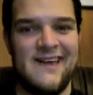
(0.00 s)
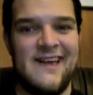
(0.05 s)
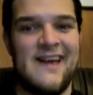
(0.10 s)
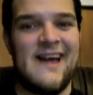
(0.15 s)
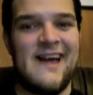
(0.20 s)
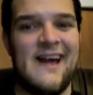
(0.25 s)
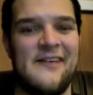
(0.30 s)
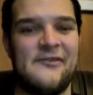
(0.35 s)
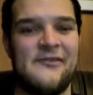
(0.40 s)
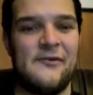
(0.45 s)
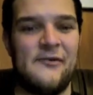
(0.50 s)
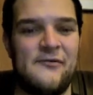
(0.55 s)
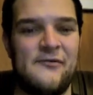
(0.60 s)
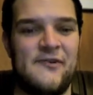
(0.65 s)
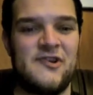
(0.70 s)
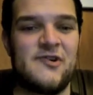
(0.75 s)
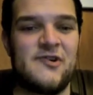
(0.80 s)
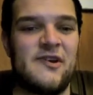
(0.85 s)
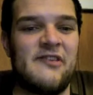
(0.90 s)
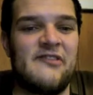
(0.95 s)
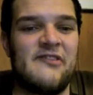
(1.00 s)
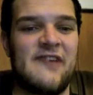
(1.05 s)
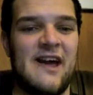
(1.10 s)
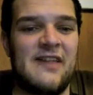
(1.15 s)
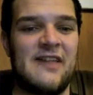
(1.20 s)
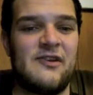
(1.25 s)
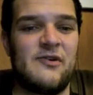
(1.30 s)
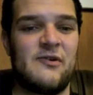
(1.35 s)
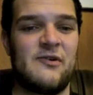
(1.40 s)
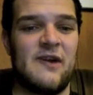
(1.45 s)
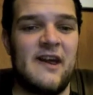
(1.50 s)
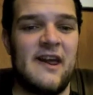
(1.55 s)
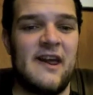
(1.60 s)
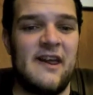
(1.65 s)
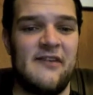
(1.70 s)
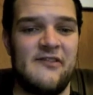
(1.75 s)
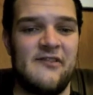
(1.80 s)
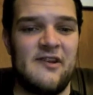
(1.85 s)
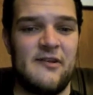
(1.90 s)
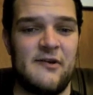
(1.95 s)
Assholes featuring Skylar Grey
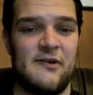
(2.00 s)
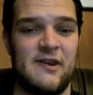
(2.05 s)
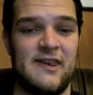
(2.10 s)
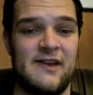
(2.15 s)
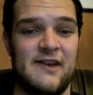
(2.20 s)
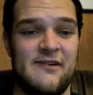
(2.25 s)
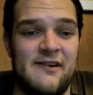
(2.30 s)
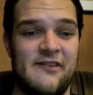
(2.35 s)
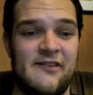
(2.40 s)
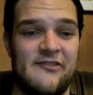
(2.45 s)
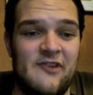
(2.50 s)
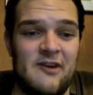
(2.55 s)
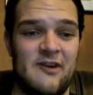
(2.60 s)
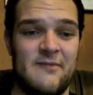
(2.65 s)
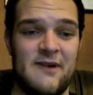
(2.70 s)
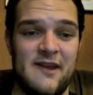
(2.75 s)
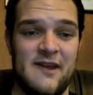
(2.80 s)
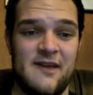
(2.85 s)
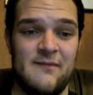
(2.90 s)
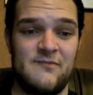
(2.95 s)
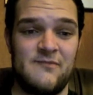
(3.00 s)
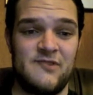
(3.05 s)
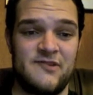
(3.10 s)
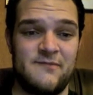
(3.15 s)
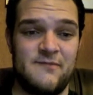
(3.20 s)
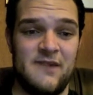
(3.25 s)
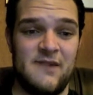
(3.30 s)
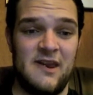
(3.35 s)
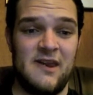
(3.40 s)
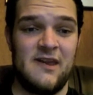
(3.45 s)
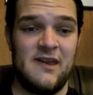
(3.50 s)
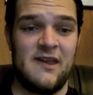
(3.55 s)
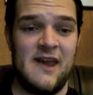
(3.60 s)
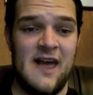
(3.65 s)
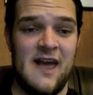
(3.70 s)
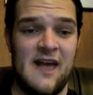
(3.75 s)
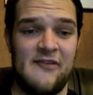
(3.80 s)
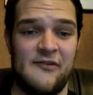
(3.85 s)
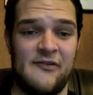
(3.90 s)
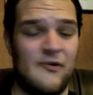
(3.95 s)
is another hilarious song about him just being an
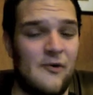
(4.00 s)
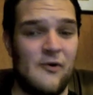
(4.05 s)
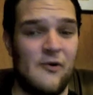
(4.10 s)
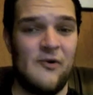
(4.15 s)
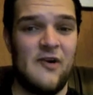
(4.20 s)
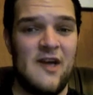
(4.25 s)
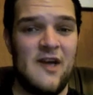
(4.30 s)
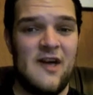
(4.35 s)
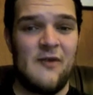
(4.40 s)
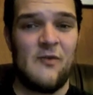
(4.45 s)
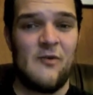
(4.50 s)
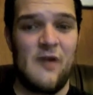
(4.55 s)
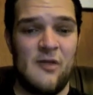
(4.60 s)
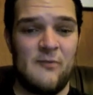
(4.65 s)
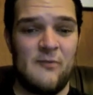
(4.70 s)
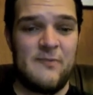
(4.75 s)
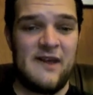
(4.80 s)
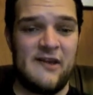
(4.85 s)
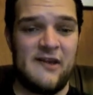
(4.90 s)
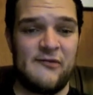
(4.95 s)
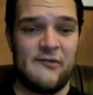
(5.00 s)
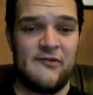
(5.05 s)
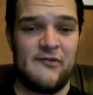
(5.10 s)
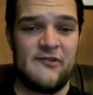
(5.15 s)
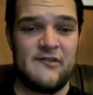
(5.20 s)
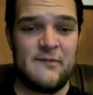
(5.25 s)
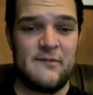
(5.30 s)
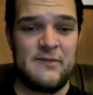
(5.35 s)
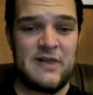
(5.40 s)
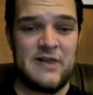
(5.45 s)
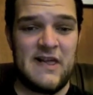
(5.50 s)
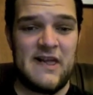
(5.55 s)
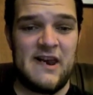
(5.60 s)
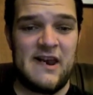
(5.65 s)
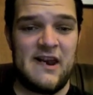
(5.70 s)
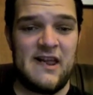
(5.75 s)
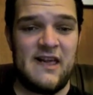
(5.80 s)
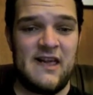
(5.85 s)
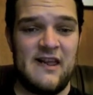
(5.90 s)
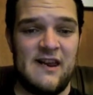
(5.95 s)
asshole. One of the biggest ones on the
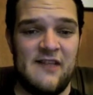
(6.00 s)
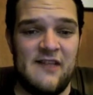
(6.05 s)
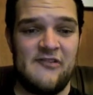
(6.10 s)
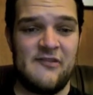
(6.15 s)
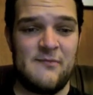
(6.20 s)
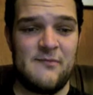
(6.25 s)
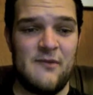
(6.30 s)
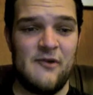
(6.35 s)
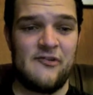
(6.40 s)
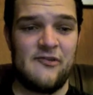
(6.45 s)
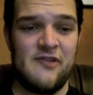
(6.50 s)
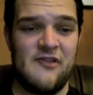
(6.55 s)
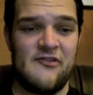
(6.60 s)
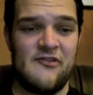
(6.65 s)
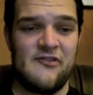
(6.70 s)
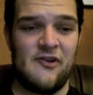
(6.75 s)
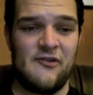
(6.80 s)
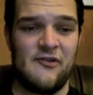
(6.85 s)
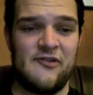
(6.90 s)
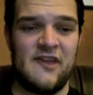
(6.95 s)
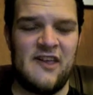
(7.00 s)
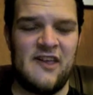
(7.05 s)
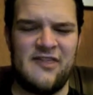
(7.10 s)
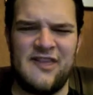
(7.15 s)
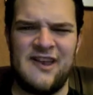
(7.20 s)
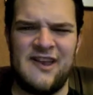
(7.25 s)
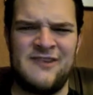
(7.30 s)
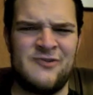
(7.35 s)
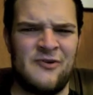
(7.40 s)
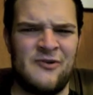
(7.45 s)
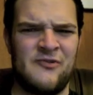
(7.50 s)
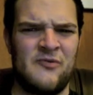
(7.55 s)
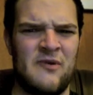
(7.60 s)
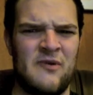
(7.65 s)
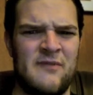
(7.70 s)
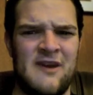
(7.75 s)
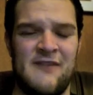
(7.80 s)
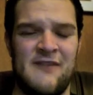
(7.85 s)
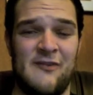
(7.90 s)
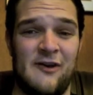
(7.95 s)
planet, and it's the most insulting thing towards
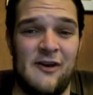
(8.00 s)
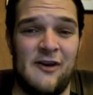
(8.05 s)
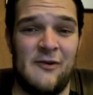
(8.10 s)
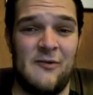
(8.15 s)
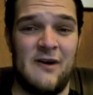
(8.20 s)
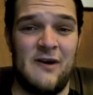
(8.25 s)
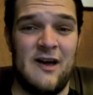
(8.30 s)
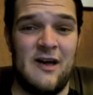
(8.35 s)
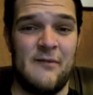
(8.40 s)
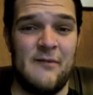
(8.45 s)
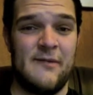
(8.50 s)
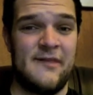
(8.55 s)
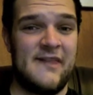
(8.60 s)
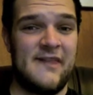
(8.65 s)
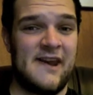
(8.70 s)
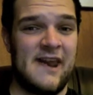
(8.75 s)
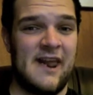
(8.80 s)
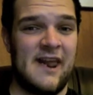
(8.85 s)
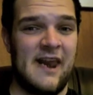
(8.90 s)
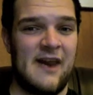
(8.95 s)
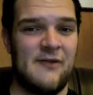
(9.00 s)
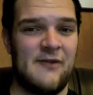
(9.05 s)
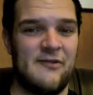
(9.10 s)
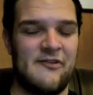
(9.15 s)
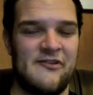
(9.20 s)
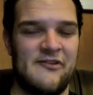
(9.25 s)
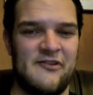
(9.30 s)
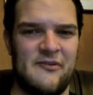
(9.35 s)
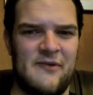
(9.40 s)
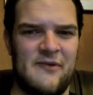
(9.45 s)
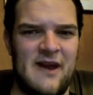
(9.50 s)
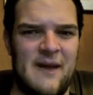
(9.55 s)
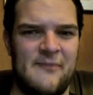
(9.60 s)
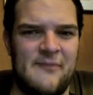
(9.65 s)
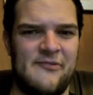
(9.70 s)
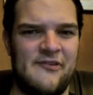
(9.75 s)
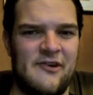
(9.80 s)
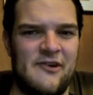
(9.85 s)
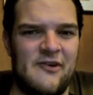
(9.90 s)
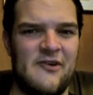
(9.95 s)
women I've heard in a while, but then again, I don't listen to
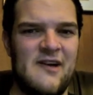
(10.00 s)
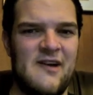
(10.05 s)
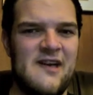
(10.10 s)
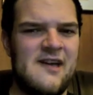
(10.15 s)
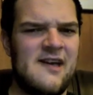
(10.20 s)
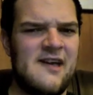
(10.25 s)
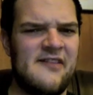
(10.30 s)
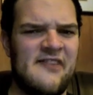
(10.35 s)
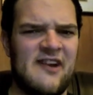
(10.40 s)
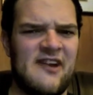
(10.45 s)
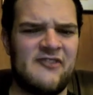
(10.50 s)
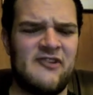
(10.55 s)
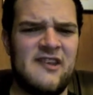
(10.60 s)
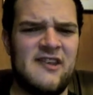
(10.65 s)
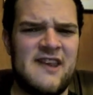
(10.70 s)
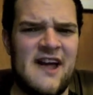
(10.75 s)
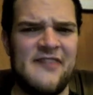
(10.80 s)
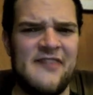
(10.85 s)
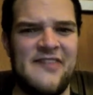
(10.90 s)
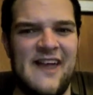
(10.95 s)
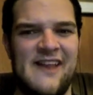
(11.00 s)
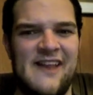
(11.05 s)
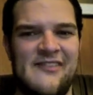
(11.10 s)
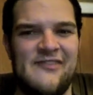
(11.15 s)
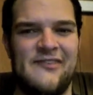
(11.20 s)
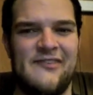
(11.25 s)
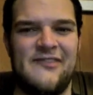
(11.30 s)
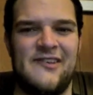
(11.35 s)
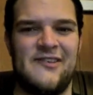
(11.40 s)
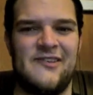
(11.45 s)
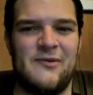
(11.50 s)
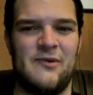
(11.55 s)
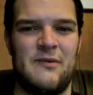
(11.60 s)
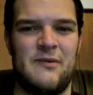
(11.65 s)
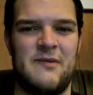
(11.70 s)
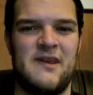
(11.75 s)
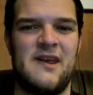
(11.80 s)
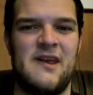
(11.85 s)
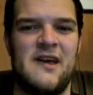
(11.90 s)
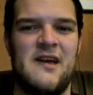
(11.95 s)
rap, so it's actually not that insulting to
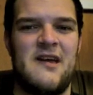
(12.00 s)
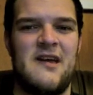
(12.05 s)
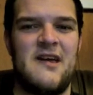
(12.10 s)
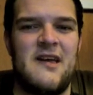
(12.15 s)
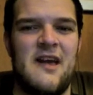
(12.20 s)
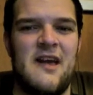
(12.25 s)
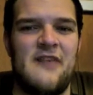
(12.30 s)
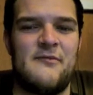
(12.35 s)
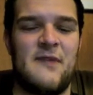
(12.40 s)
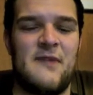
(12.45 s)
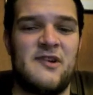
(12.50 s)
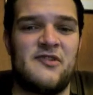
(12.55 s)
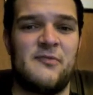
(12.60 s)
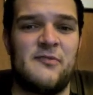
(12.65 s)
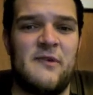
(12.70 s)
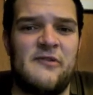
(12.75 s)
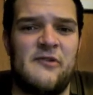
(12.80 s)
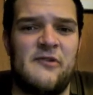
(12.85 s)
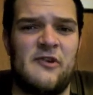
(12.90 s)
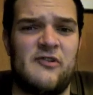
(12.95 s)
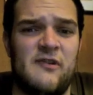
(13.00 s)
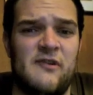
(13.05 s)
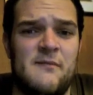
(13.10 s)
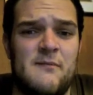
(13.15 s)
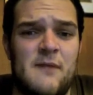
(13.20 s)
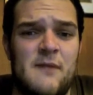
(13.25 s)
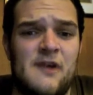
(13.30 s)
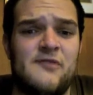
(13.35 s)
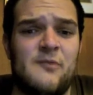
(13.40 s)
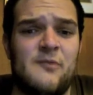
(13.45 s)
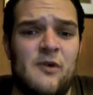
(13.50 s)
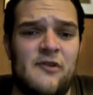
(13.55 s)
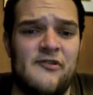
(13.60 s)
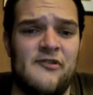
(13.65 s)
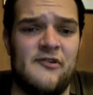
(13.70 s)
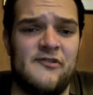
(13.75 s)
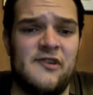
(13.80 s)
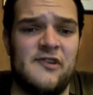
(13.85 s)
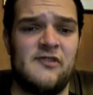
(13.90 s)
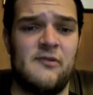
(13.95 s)
women. It's actually much more
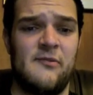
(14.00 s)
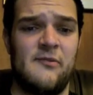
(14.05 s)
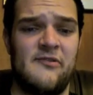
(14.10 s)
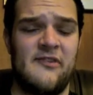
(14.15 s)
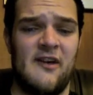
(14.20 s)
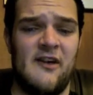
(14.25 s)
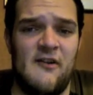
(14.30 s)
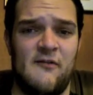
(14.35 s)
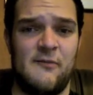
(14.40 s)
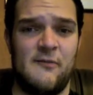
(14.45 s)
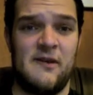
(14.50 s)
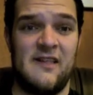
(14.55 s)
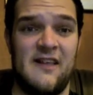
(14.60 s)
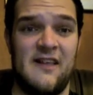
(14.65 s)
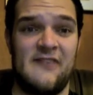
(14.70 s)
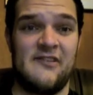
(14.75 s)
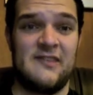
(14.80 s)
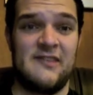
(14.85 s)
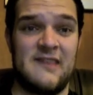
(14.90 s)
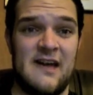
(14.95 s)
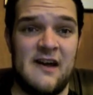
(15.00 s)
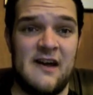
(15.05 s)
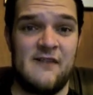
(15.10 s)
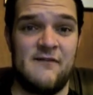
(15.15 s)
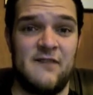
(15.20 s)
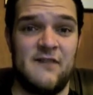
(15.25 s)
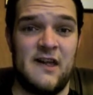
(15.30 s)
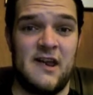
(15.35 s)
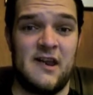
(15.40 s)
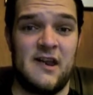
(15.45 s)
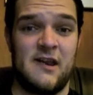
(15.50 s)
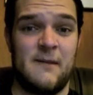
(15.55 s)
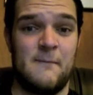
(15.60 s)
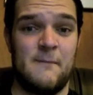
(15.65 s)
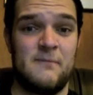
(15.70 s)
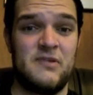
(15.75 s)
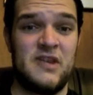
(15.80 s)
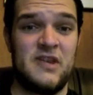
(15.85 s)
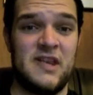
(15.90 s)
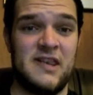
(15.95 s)
insulting to himself, but it has a lot of, like,
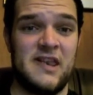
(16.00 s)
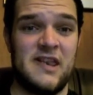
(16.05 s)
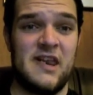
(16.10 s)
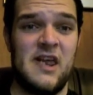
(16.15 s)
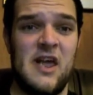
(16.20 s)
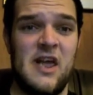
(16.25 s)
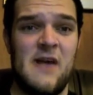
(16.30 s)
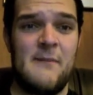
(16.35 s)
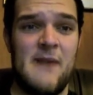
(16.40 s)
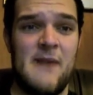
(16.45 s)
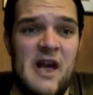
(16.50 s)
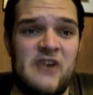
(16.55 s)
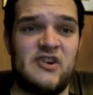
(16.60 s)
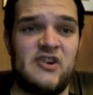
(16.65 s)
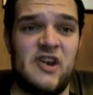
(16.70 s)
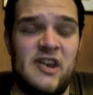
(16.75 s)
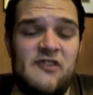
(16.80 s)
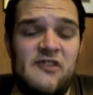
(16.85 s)
completely bashing